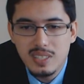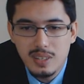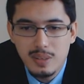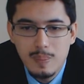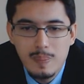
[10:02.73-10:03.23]

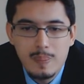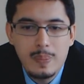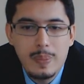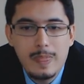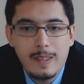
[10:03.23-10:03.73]
So
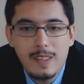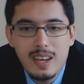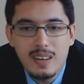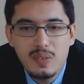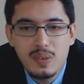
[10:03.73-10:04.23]
on
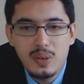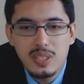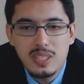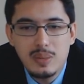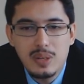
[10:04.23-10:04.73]
that
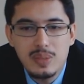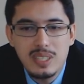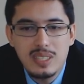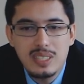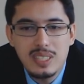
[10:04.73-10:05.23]
41, we
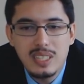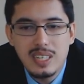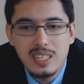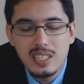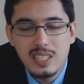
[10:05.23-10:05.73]
did see
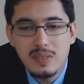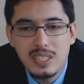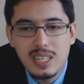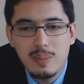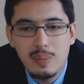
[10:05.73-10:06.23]
Castro
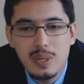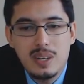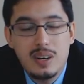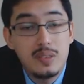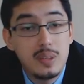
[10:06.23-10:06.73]
Neves get
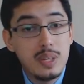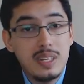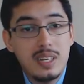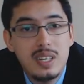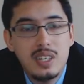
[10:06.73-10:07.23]
pit after
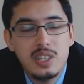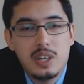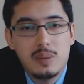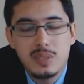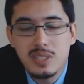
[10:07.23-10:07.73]
being
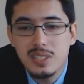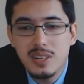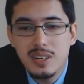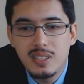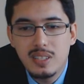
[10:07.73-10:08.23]
jump
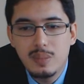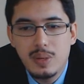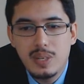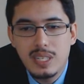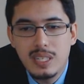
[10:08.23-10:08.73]
started
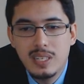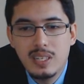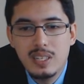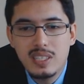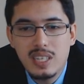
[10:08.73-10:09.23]
by the
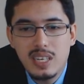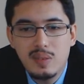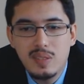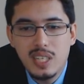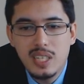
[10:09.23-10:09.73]

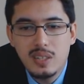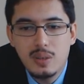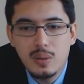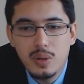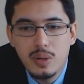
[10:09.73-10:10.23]
safety
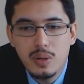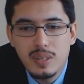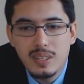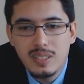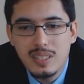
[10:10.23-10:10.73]

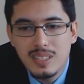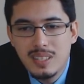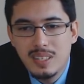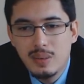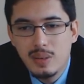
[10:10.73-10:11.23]
crew,
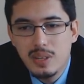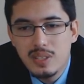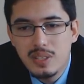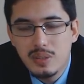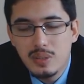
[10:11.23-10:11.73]
and we
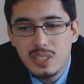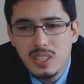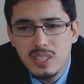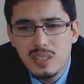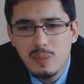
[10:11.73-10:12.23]
also saw
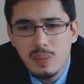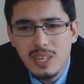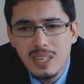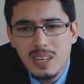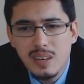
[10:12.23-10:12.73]
Sato
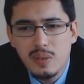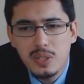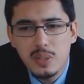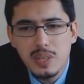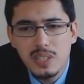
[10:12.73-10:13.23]
pit again
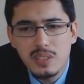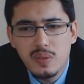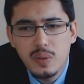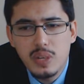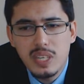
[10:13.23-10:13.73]
for a splash
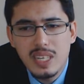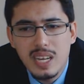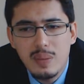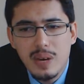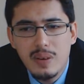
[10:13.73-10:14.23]
of fuel, and he
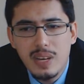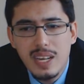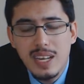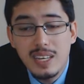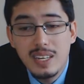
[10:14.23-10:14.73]
came out
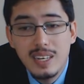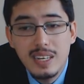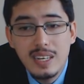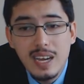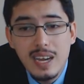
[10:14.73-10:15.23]
in
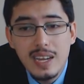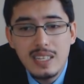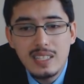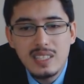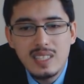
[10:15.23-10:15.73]

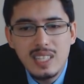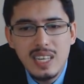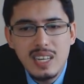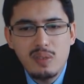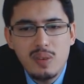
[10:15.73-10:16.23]

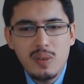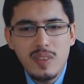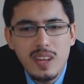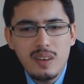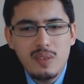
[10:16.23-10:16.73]
18th.
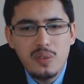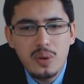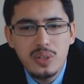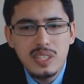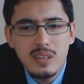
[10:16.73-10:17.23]
On that
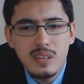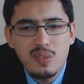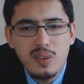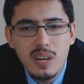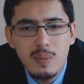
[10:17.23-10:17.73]

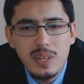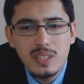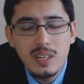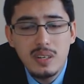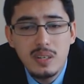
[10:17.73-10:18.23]
43,
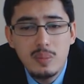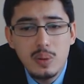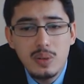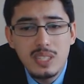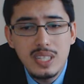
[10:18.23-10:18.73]
Pagenaud,
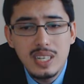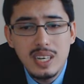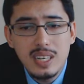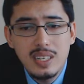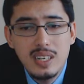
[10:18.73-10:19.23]

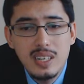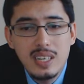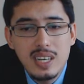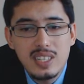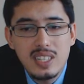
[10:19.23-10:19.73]
Bourdais and
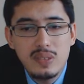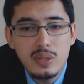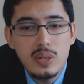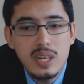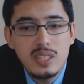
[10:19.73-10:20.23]

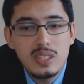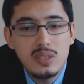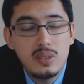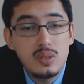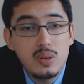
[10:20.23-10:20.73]
Castroneves all had to
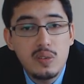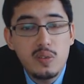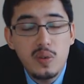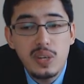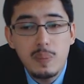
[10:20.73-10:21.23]
do a
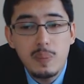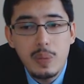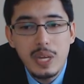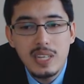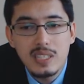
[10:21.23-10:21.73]
drive through the
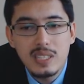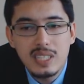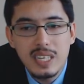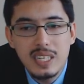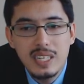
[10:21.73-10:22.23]
pits
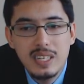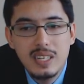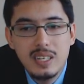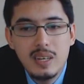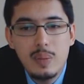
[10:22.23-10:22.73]
as they
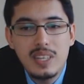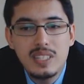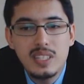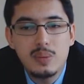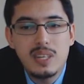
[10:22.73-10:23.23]

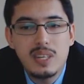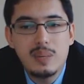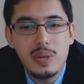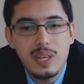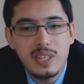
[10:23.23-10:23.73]
pitted when
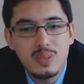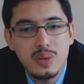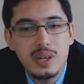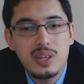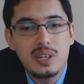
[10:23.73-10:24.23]
the pits
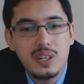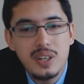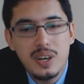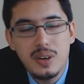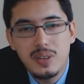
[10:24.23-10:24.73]
were
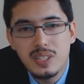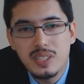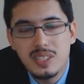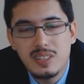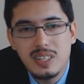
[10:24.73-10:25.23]
closed,
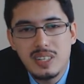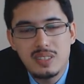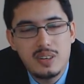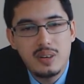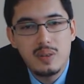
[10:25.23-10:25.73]
and so that
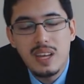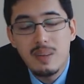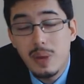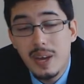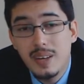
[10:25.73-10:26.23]
was kind of
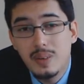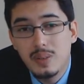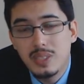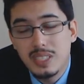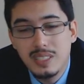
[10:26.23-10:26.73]
their
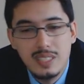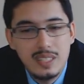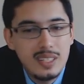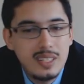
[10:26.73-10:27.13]
penalty.